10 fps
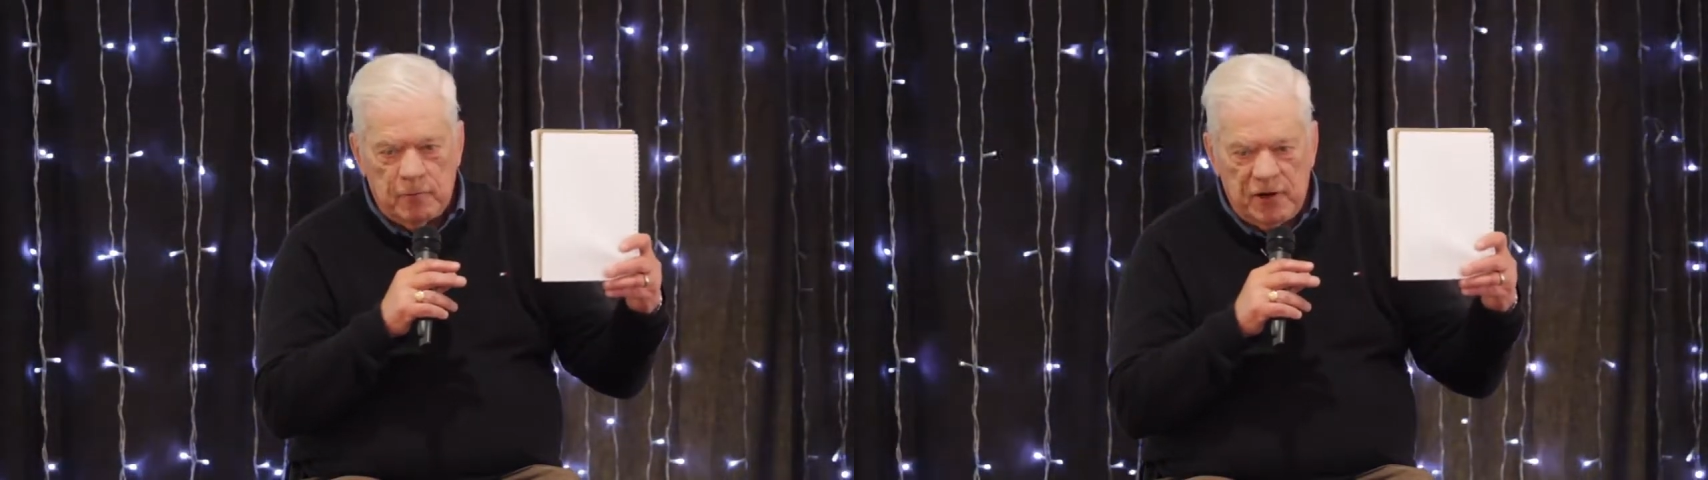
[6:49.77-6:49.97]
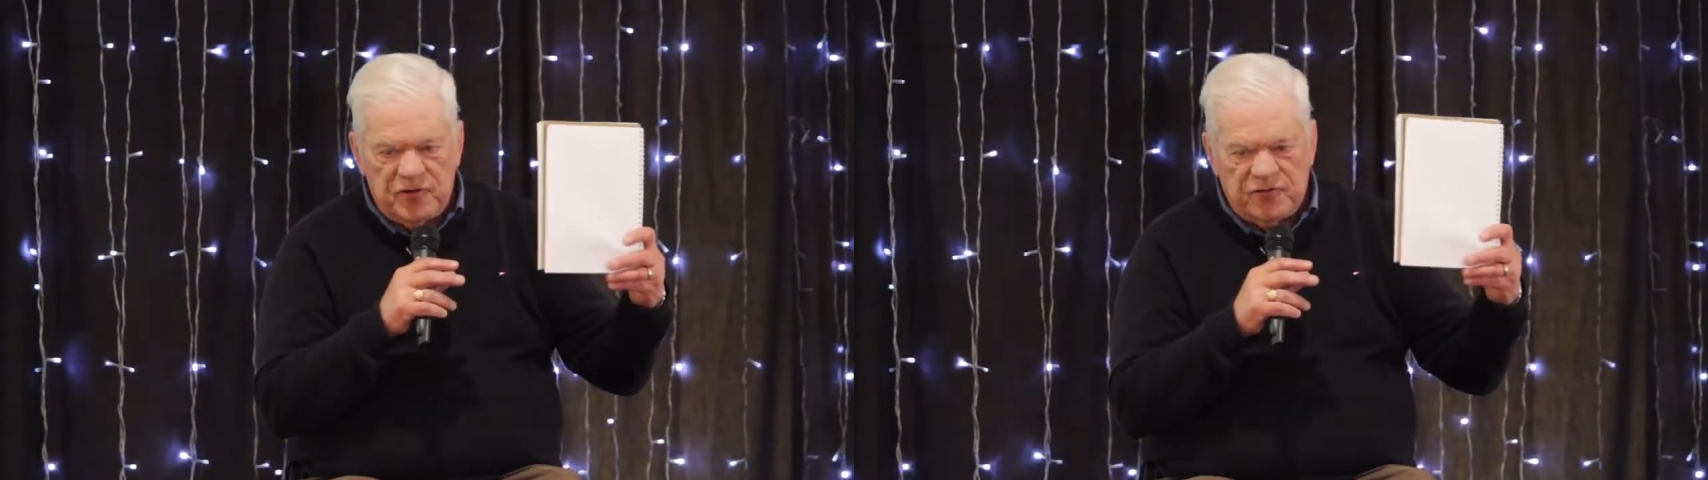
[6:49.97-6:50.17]

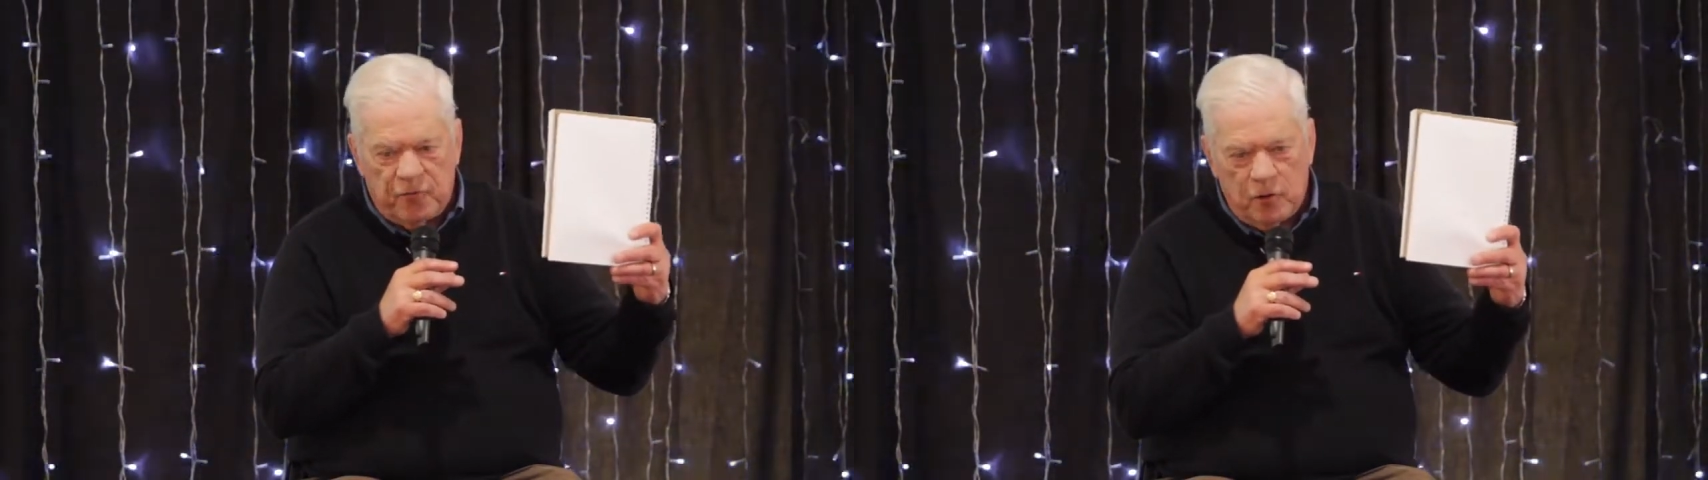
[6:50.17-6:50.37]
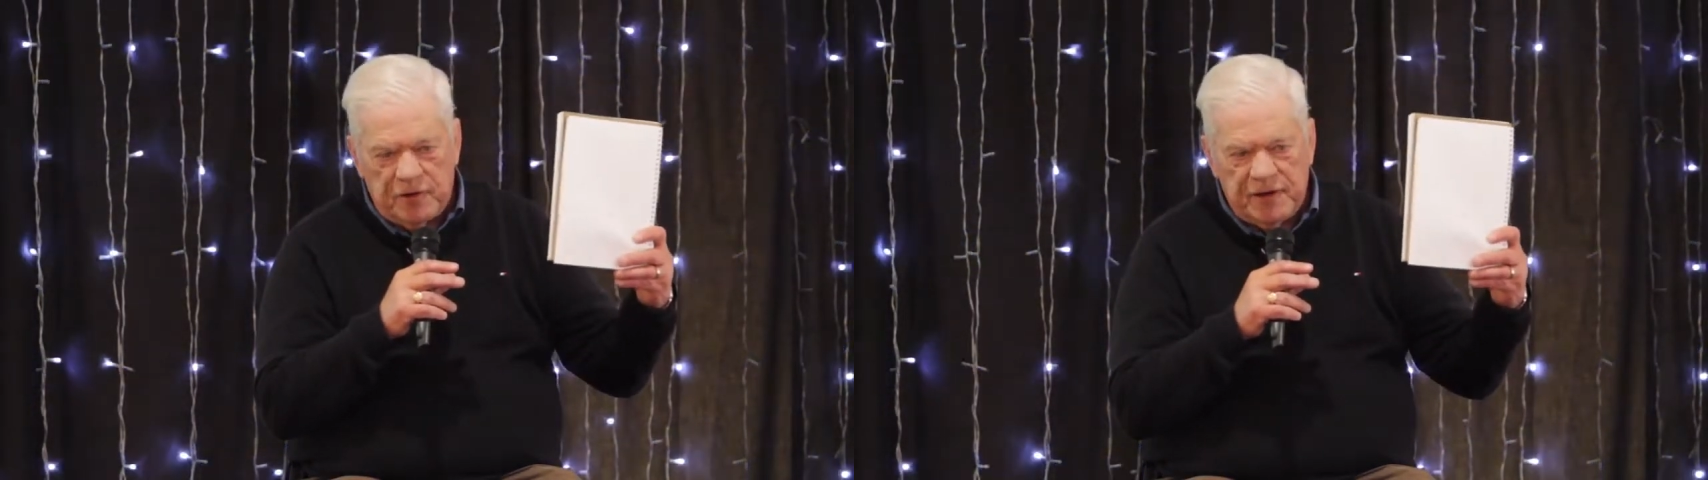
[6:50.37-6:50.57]
reached
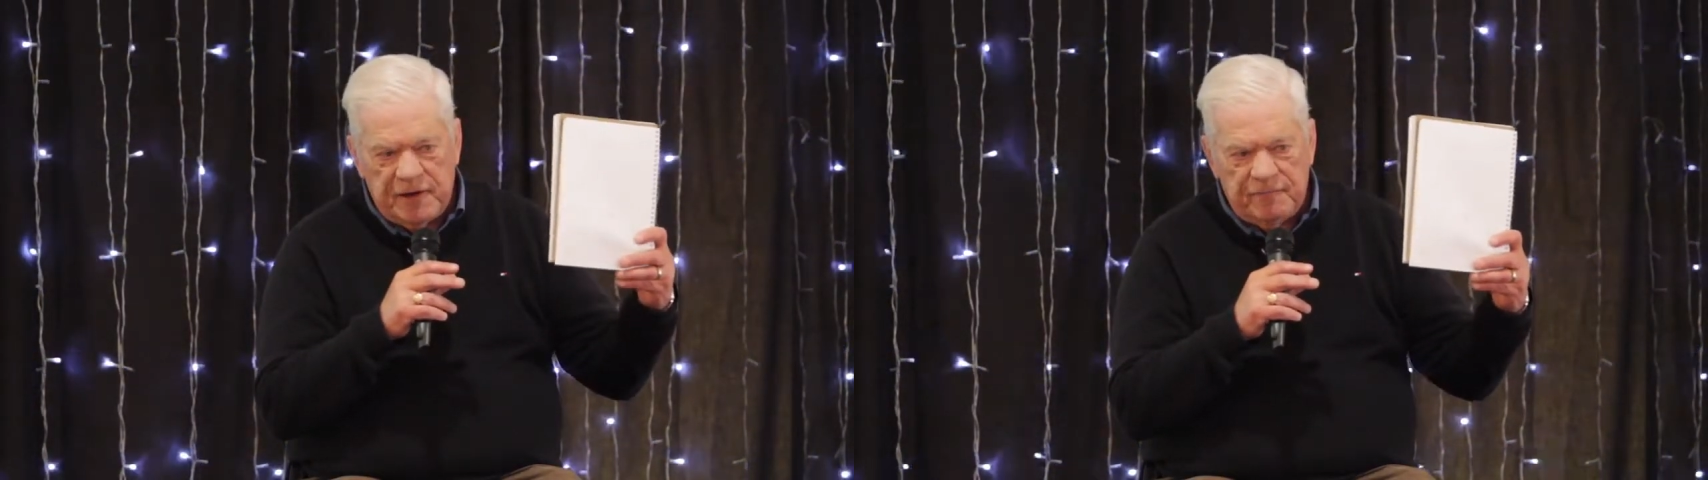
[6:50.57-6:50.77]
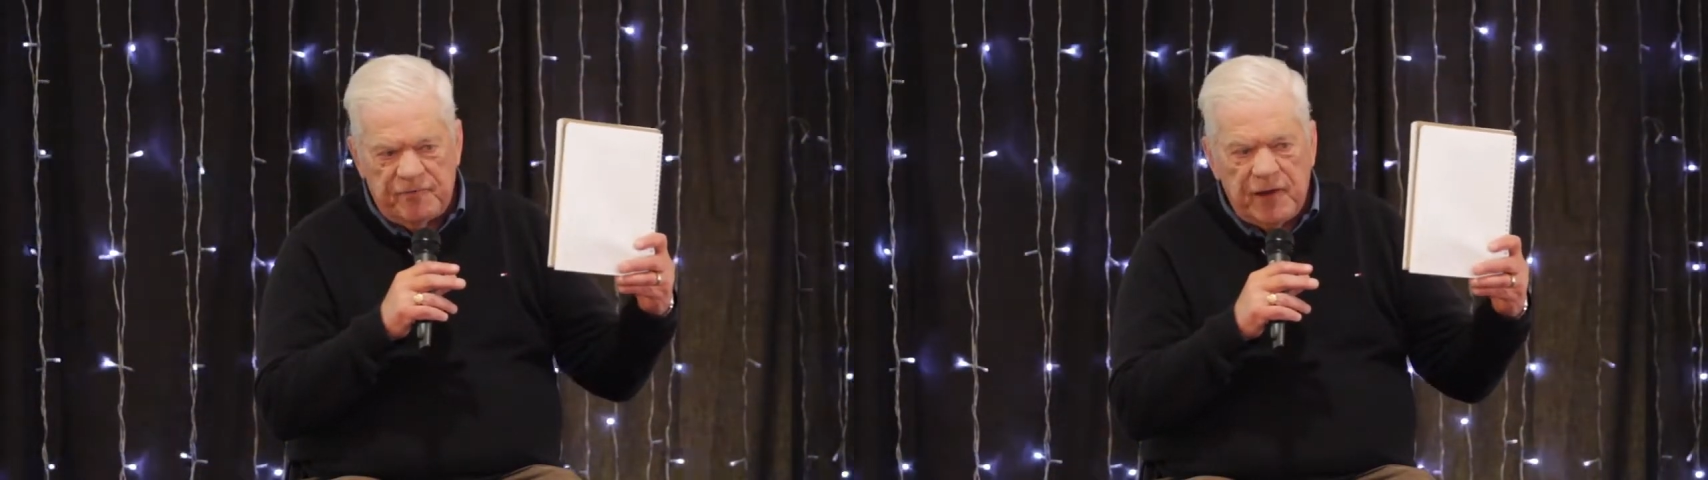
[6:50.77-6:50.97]

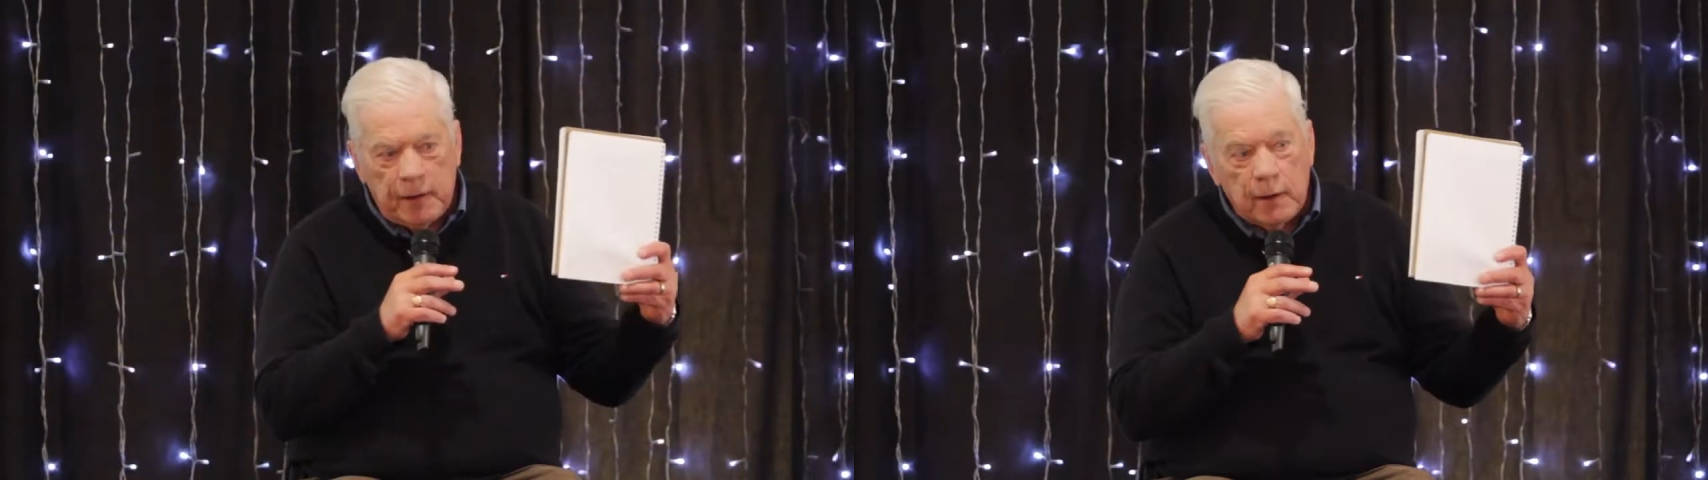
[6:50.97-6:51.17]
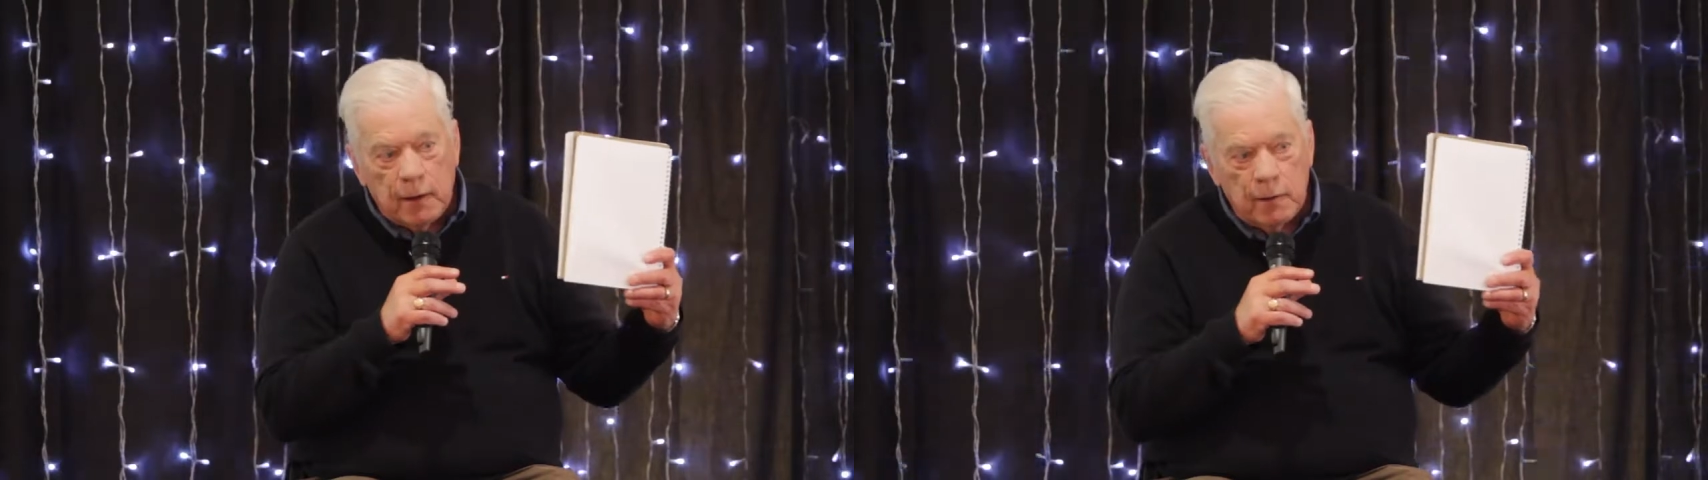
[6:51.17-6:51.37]
14
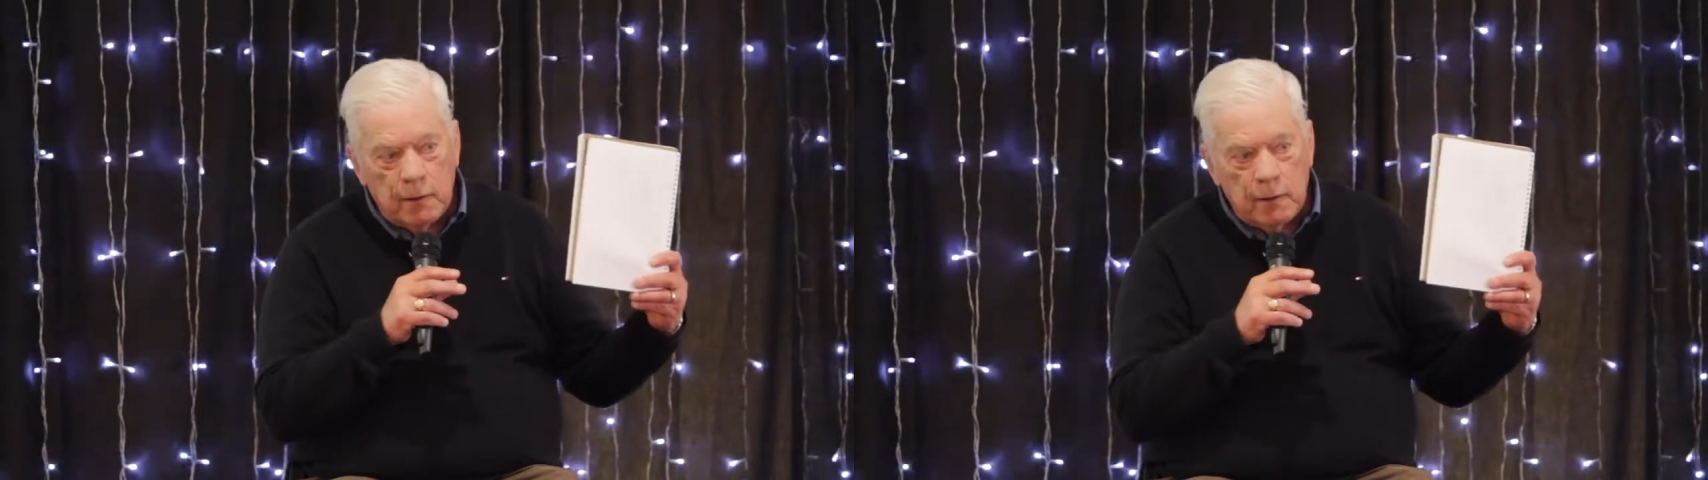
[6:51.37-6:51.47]
feet.